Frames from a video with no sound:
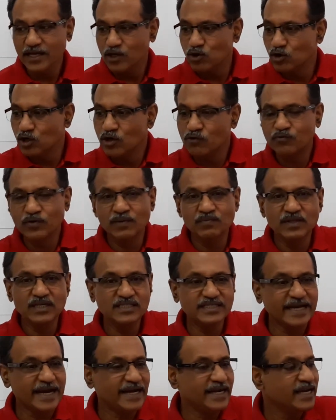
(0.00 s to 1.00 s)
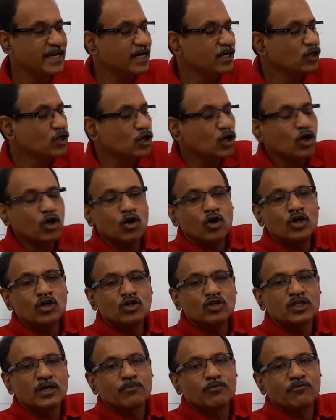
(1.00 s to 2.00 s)
You look from this side, draw onto
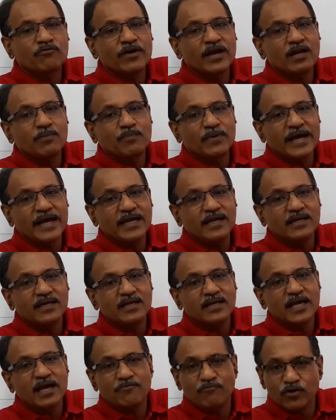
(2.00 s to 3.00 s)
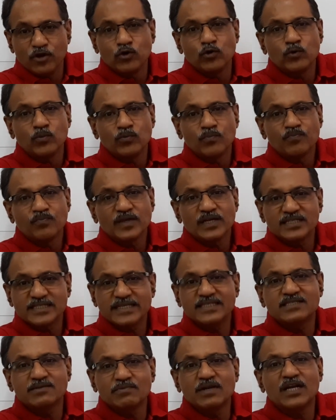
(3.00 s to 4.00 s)
the profile plane a view. It's
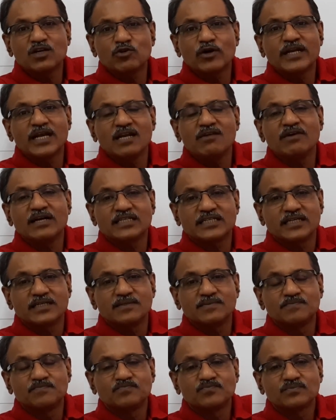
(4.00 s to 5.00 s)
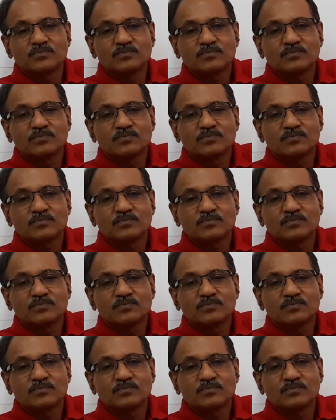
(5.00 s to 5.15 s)
a similar to an elevation.